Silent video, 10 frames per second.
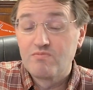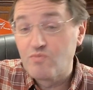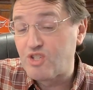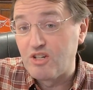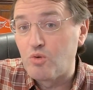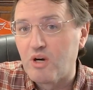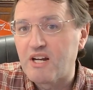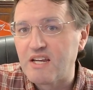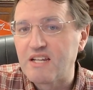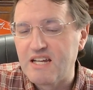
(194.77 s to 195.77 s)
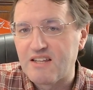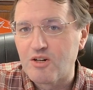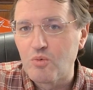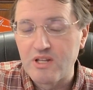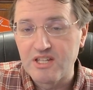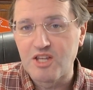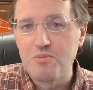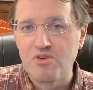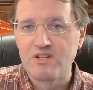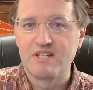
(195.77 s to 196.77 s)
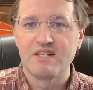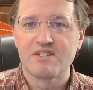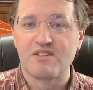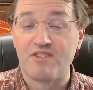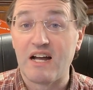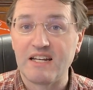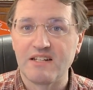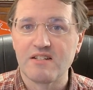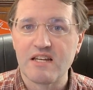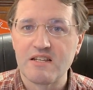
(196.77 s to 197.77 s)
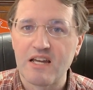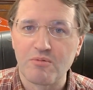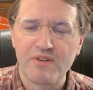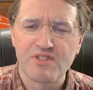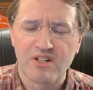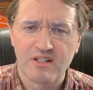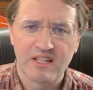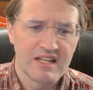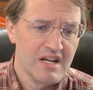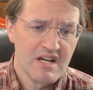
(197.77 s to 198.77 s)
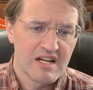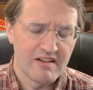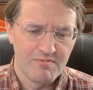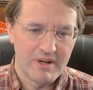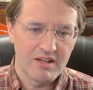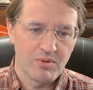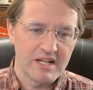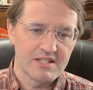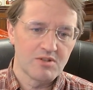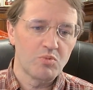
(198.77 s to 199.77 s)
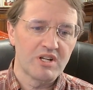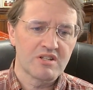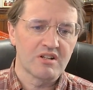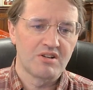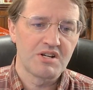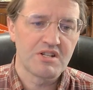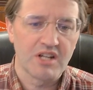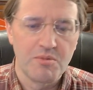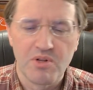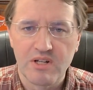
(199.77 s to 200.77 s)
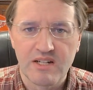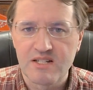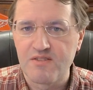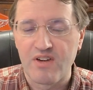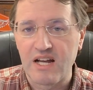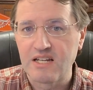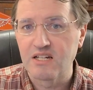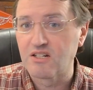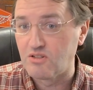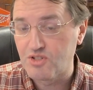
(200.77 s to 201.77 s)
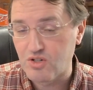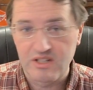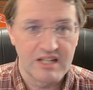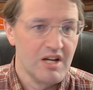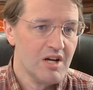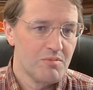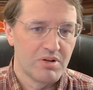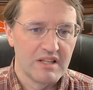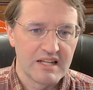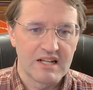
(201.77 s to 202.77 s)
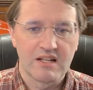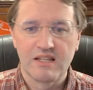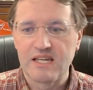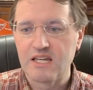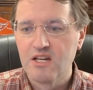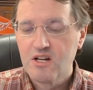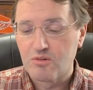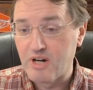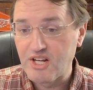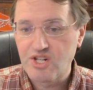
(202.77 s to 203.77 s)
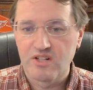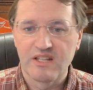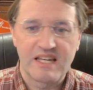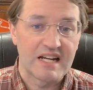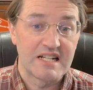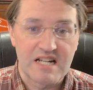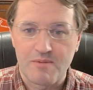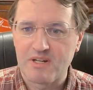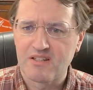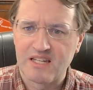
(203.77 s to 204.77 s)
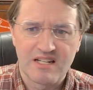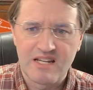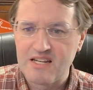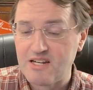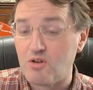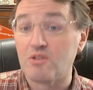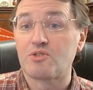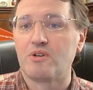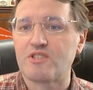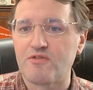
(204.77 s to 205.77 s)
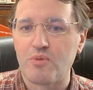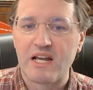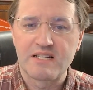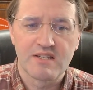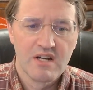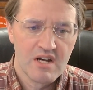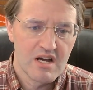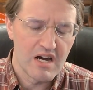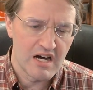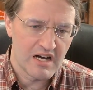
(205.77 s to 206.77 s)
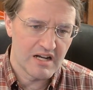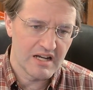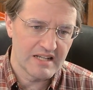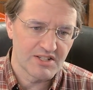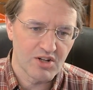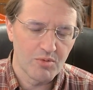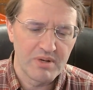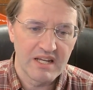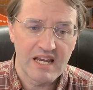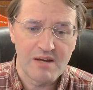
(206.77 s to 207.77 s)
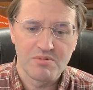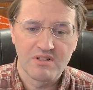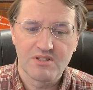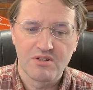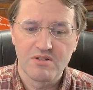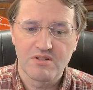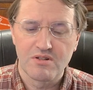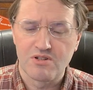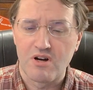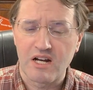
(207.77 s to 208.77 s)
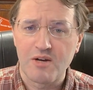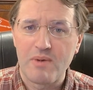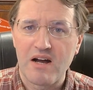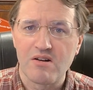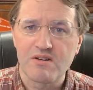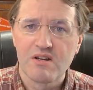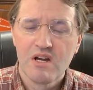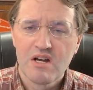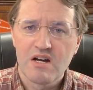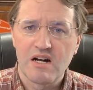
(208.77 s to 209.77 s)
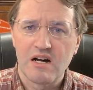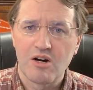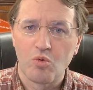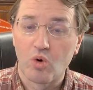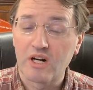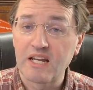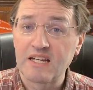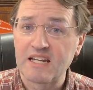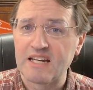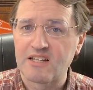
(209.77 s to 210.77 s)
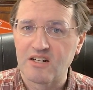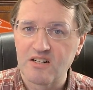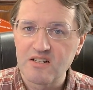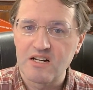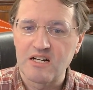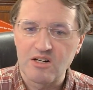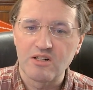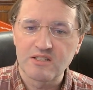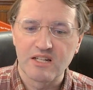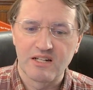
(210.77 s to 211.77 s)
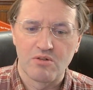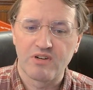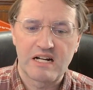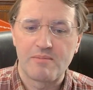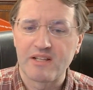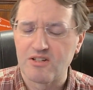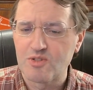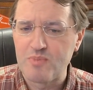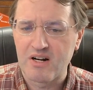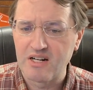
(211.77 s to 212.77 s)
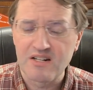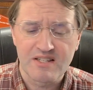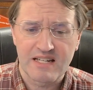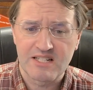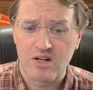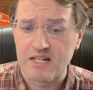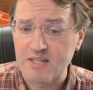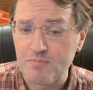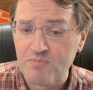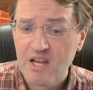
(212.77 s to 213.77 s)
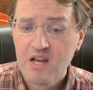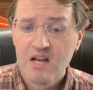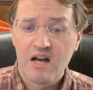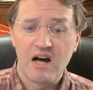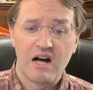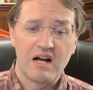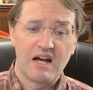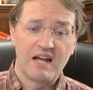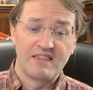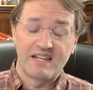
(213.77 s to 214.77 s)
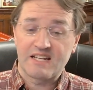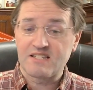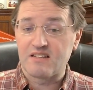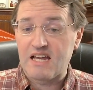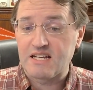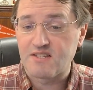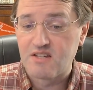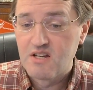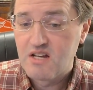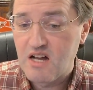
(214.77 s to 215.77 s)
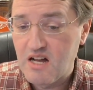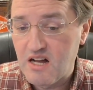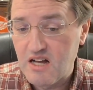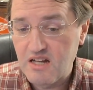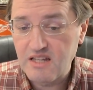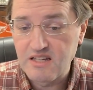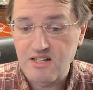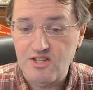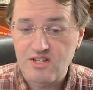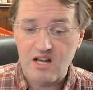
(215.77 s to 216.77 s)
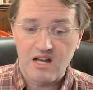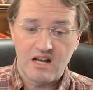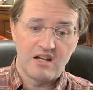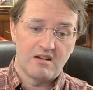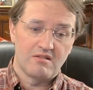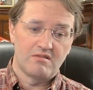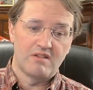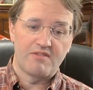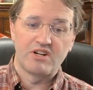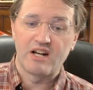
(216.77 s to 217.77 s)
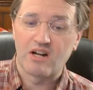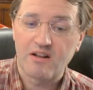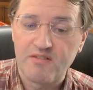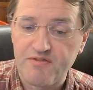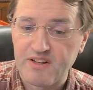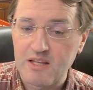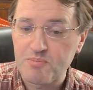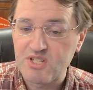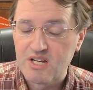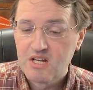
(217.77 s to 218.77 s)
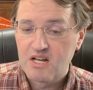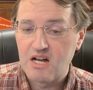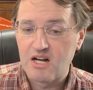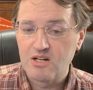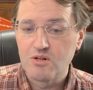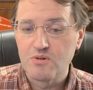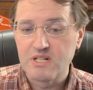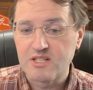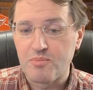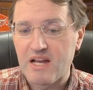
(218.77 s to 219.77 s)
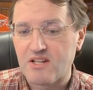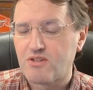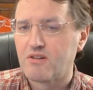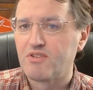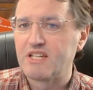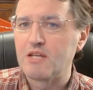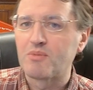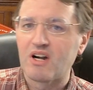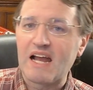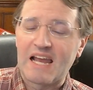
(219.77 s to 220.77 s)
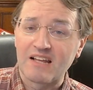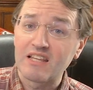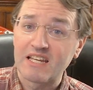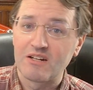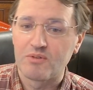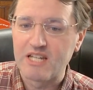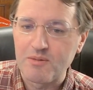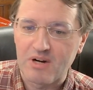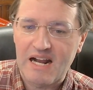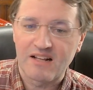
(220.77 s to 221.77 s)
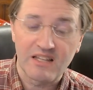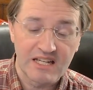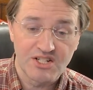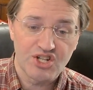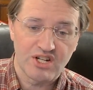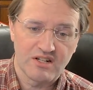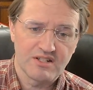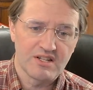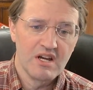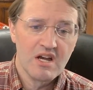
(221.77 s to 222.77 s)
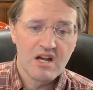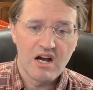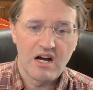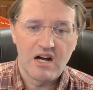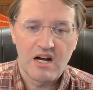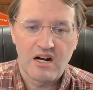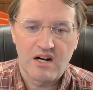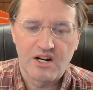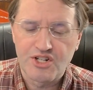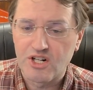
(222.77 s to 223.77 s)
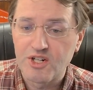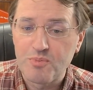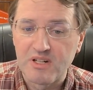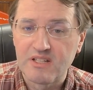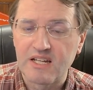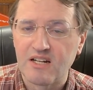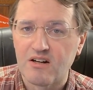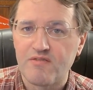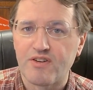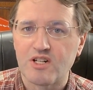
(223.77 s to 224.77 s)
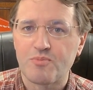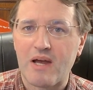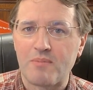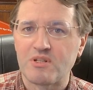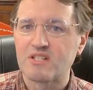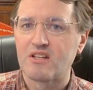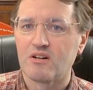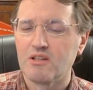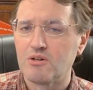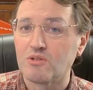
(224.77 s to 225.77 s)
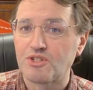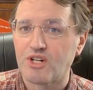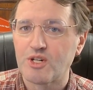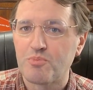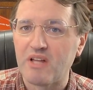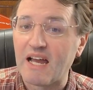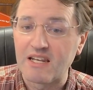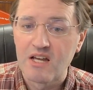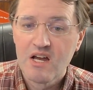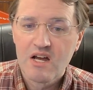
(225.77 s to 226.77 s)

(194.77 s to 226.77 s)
still working together when the community is divided. And we certainly have many ways in which the Christian community is divided culturally, politically, racially, economically, and in all sorts of ways. And so being able to talk about working together and overcoming those barriers, that's awesome. And the next to last is Reverend Eric Phillips, who is the pastor of Redeemer Anglican. Redeemer Anglican shares our church building here at First Baptist. They're a local church plant.